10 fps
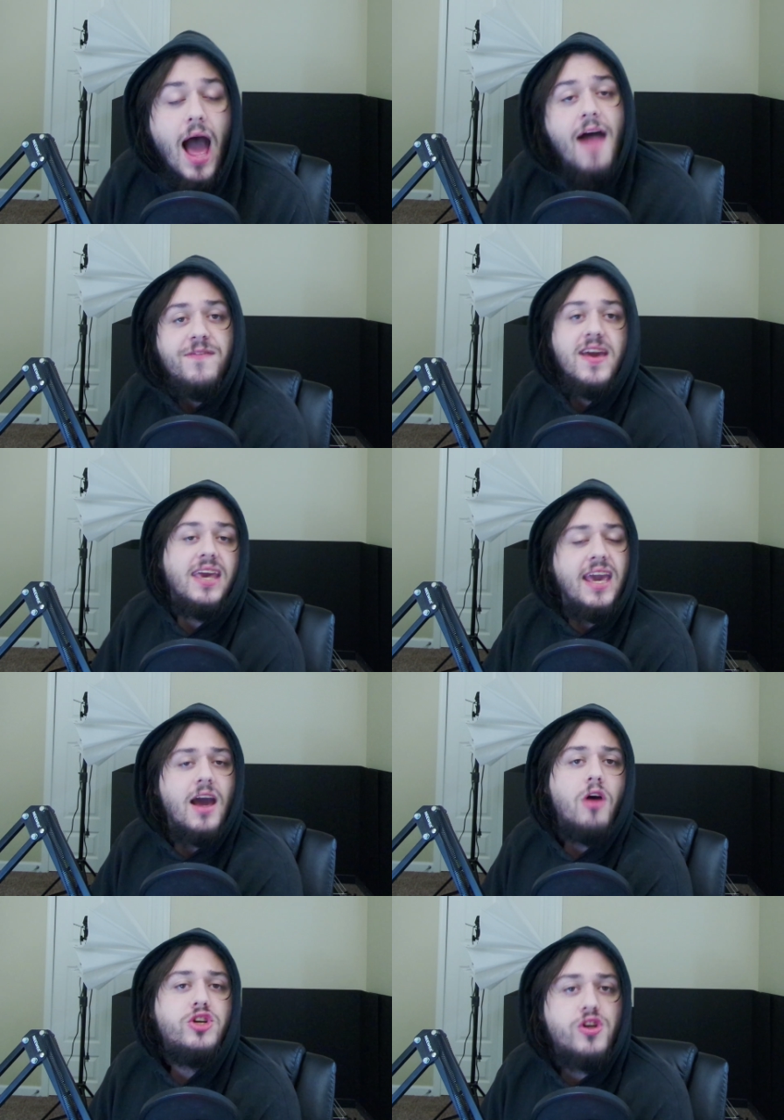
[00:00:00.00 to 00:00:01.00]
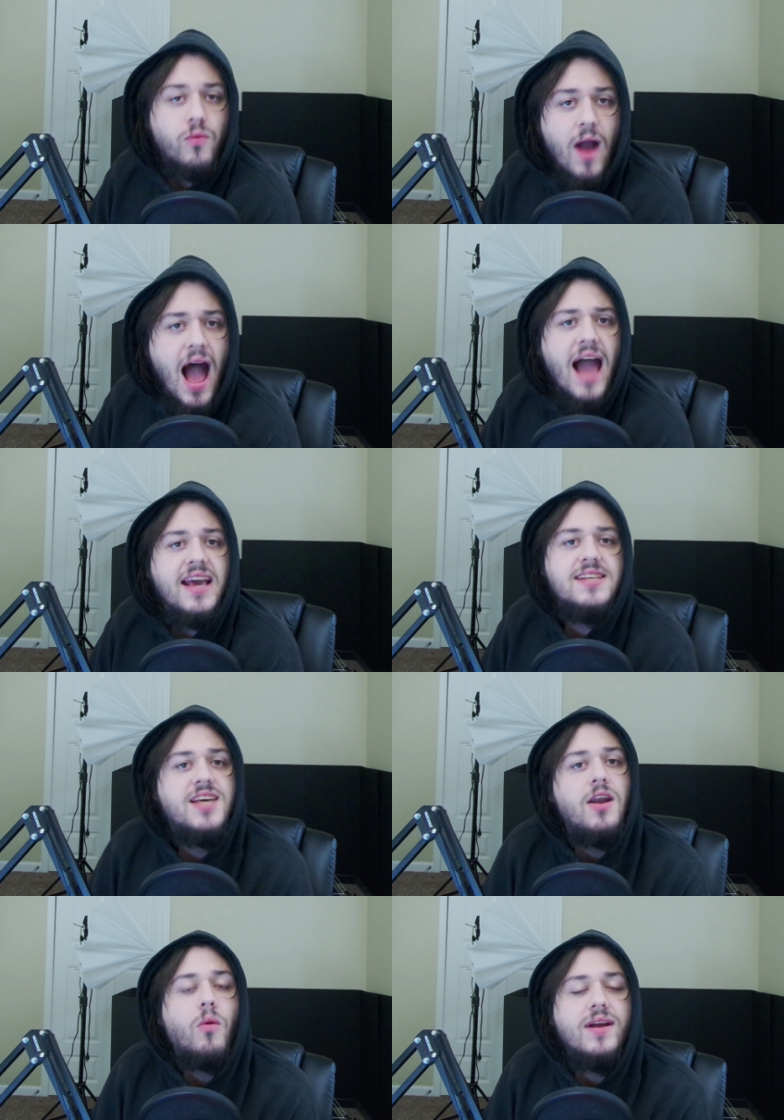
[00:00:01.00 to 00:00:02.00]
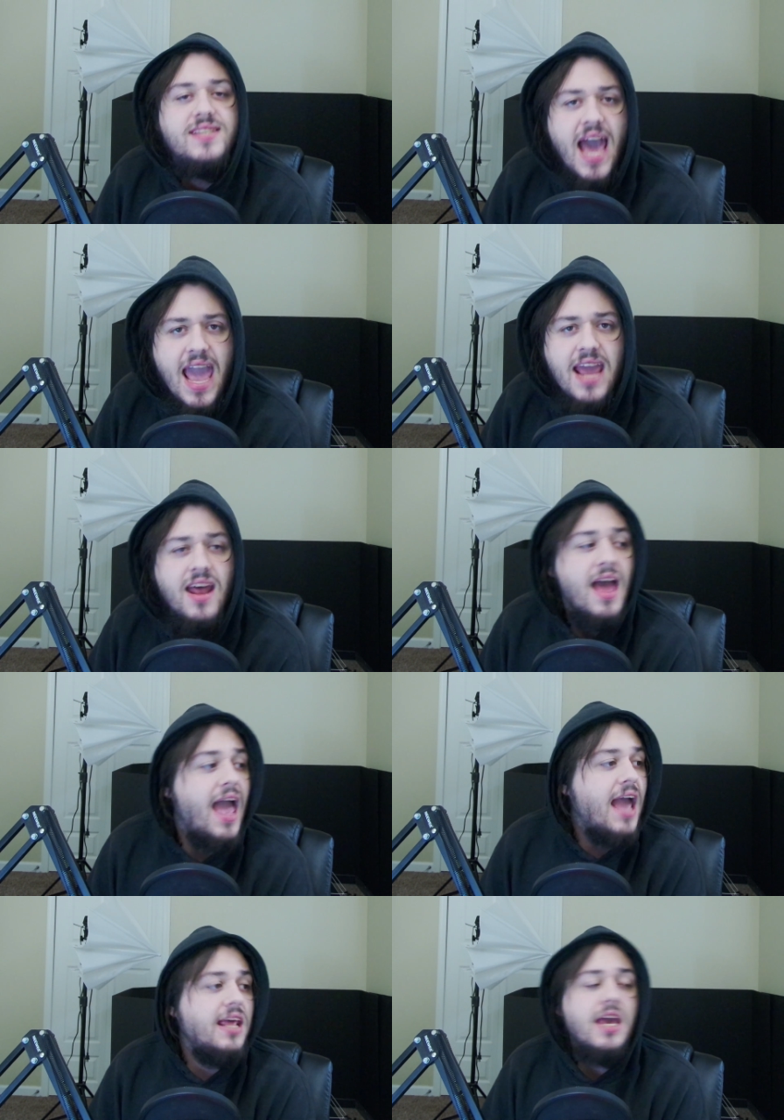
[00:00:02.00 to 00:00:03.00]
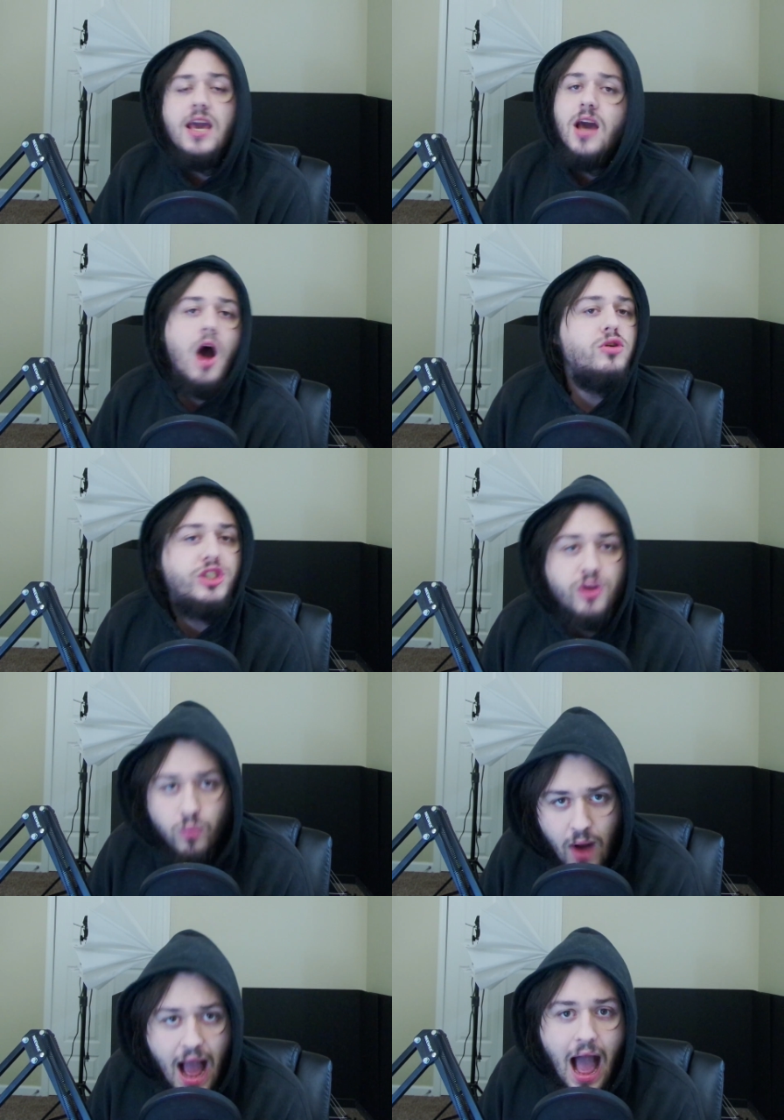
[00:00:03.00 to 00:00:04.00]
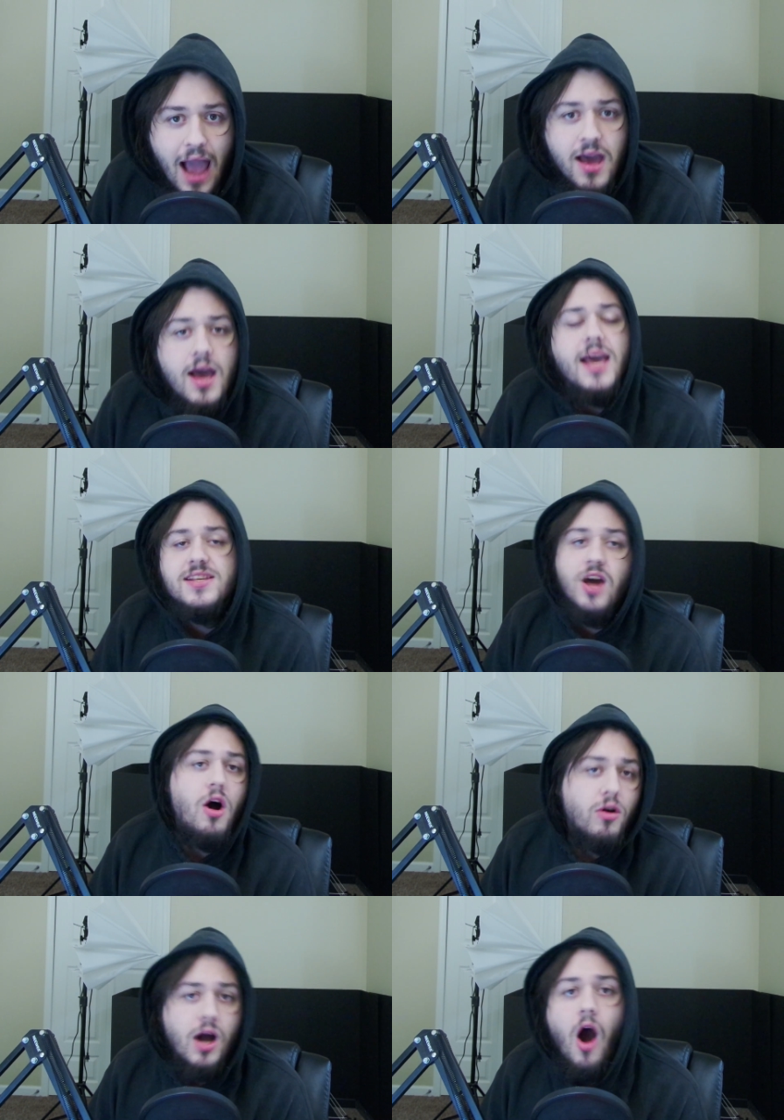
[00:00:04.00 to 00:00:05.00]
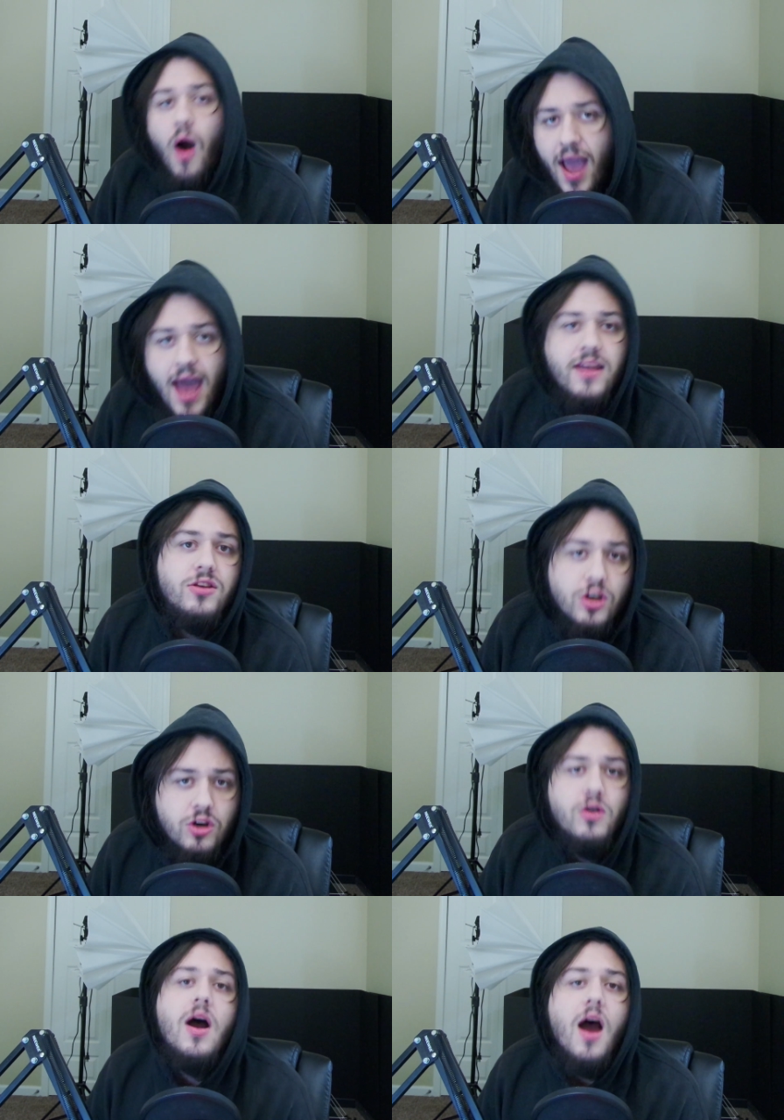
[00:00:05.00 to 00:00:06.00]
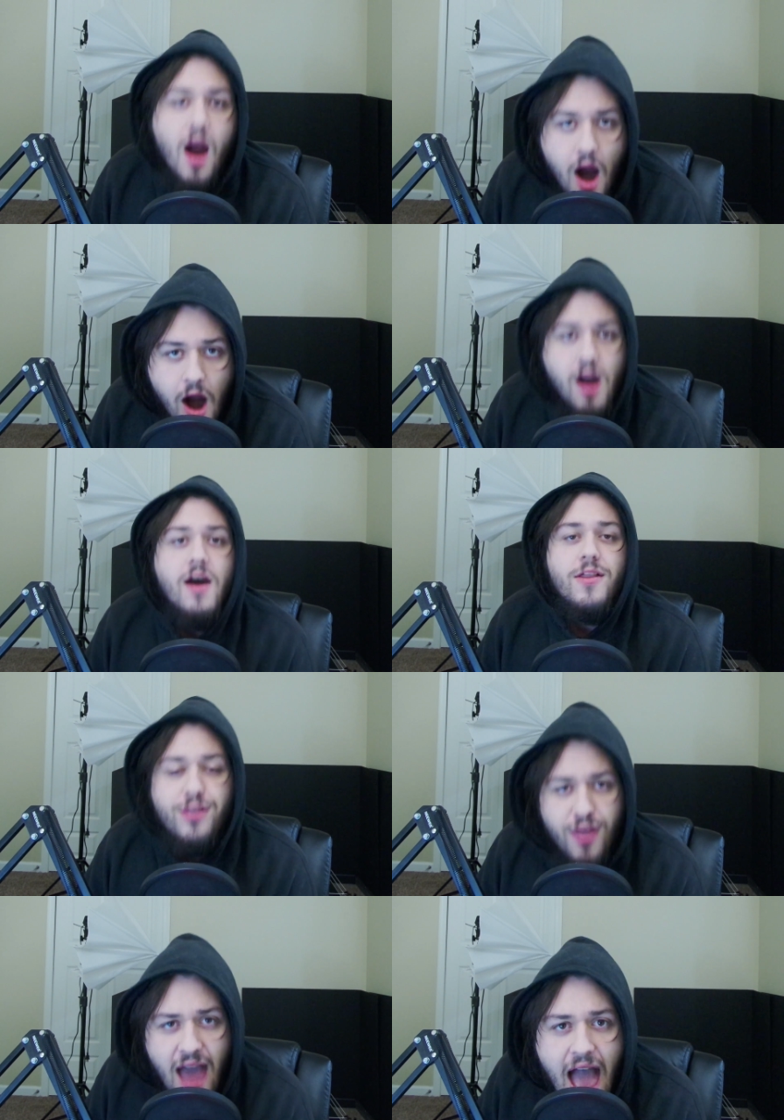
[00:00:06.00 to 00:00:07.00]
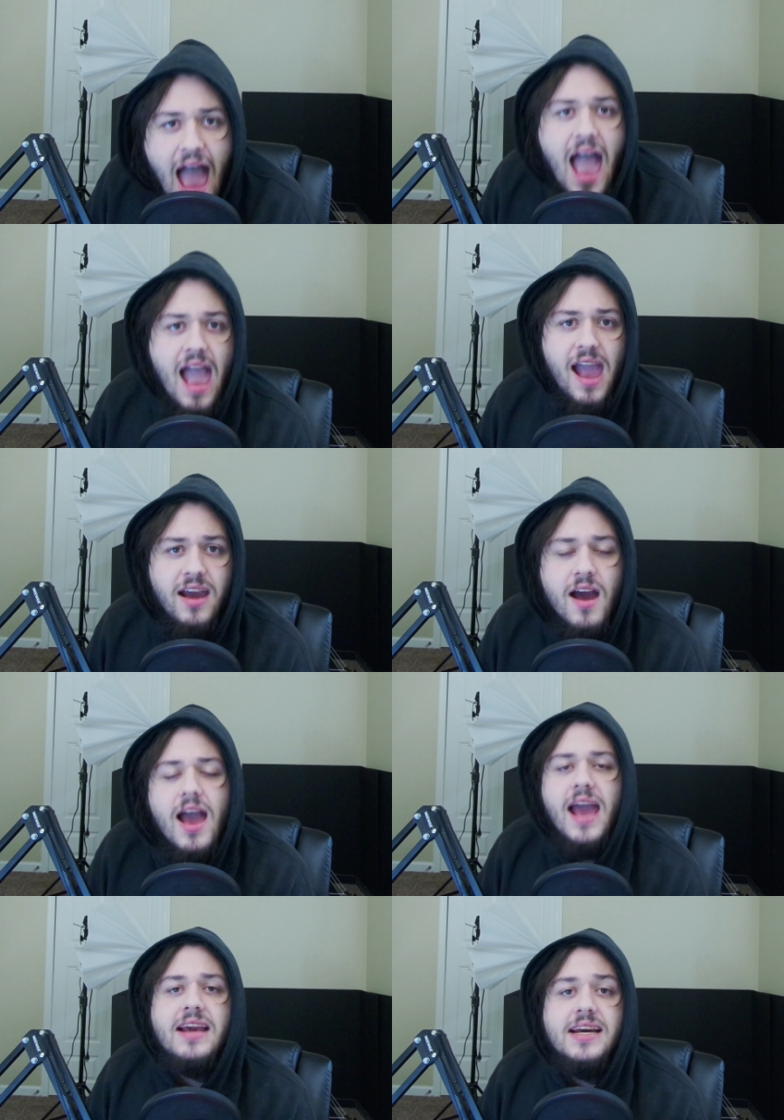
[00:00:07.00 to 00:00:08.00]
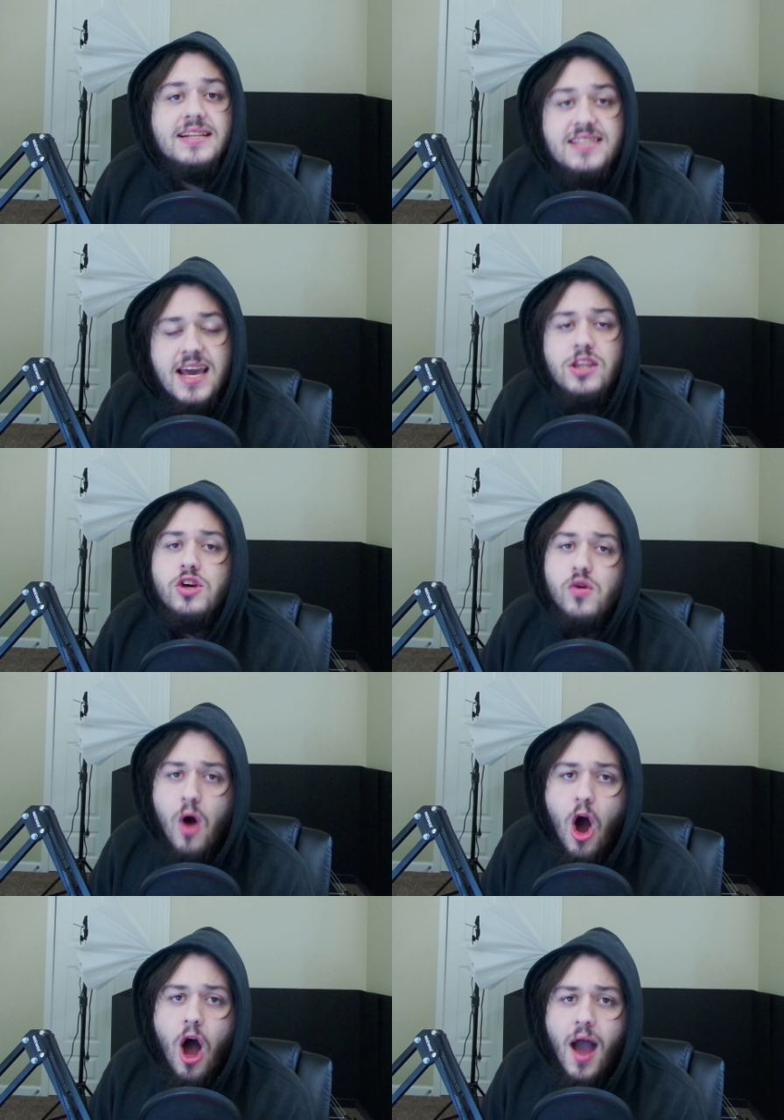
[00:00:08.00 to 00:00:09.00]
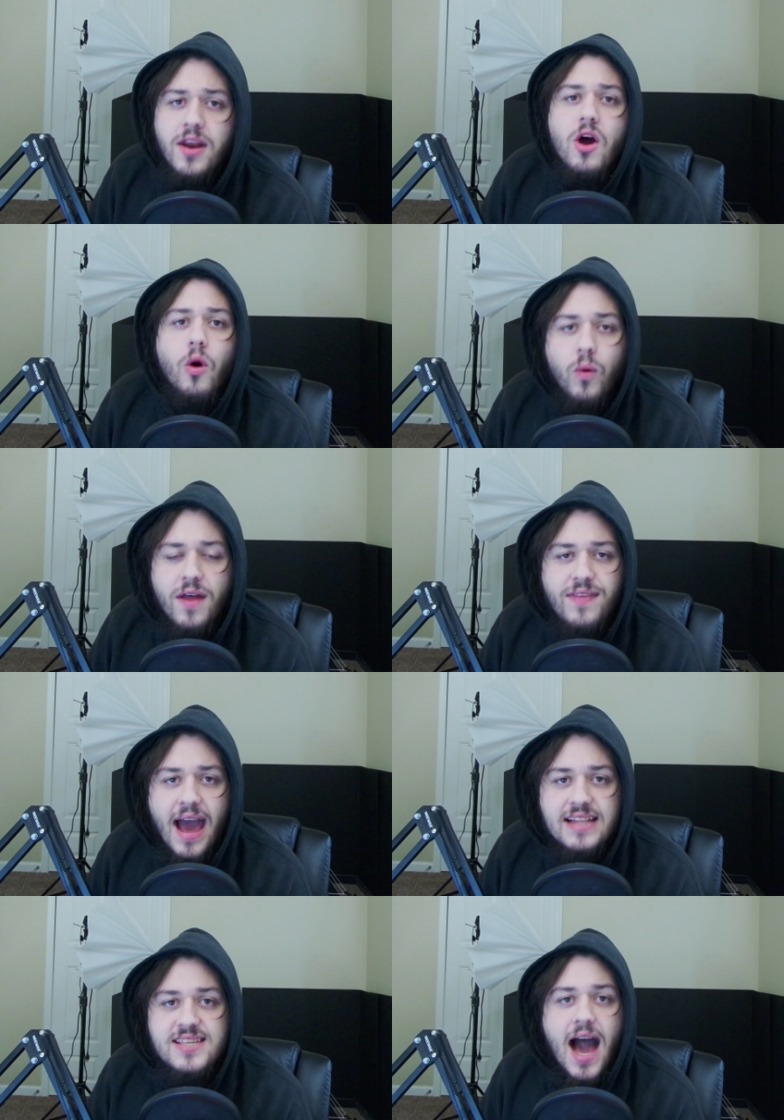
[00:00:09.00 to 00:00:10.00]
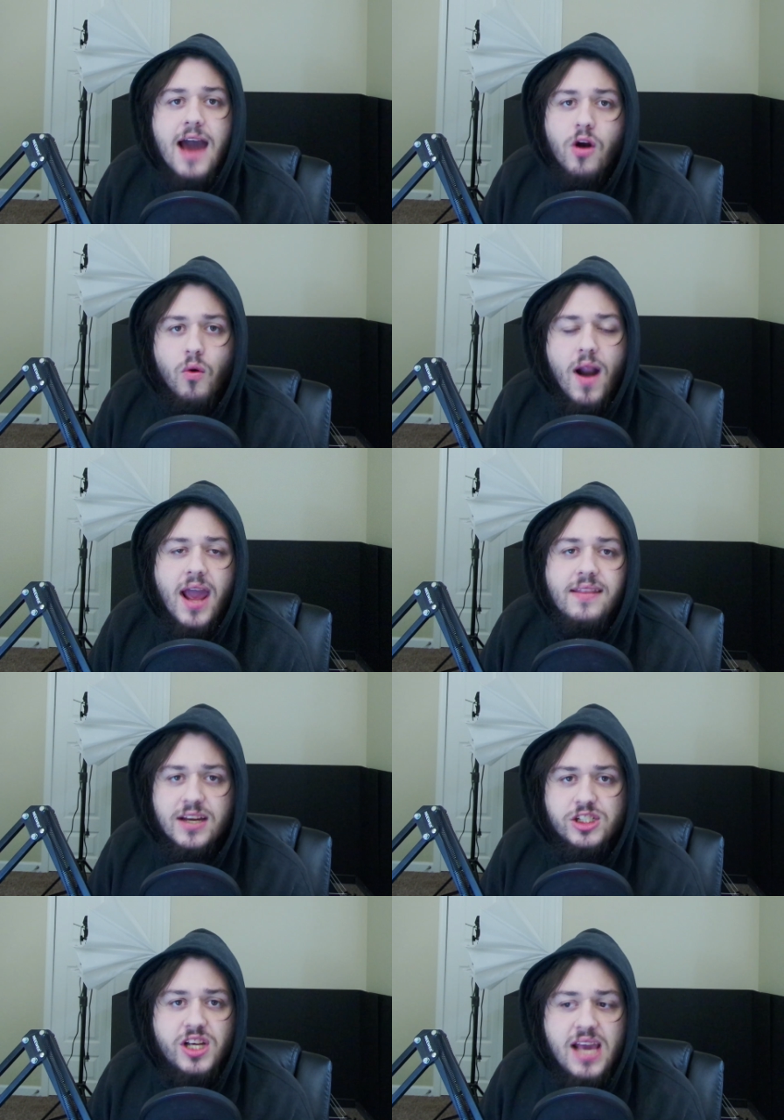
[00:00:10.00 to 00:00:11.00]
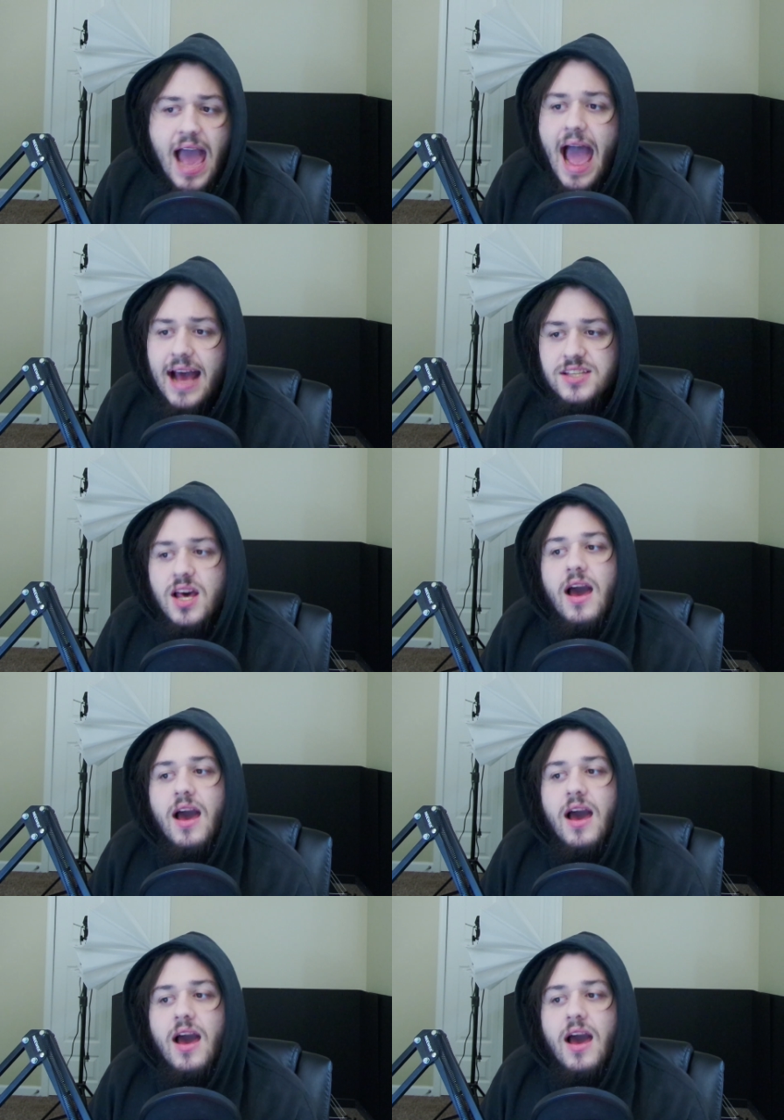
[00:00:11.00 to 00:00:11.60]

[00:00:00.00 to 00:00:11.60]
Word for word: I think Io Shirai is gonna retain, and Io Shirai is gonna go ahead and do her thing and continue on with that title reign that she has.